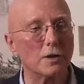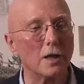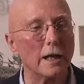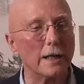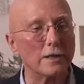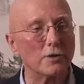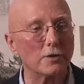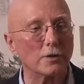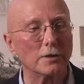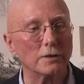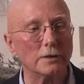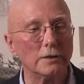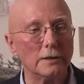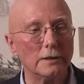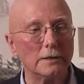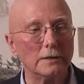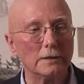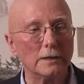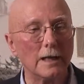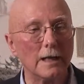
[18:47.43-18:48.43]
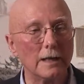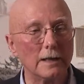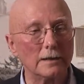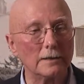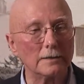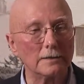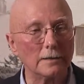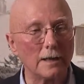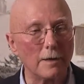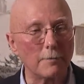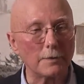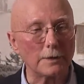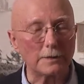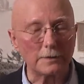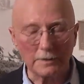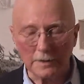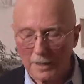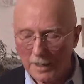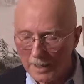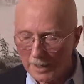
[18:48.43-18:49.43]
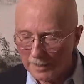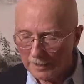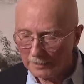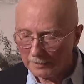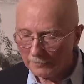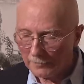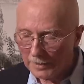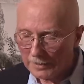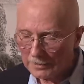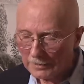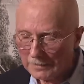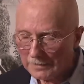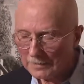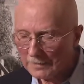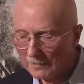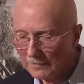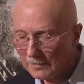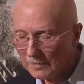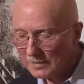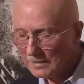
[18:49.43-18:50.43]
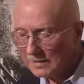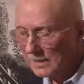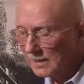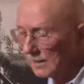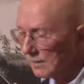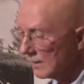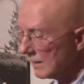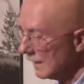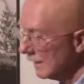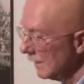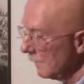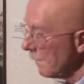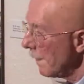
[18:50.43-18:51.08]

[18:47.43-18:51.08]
glacier uh, up at the high elevations of the Sierra.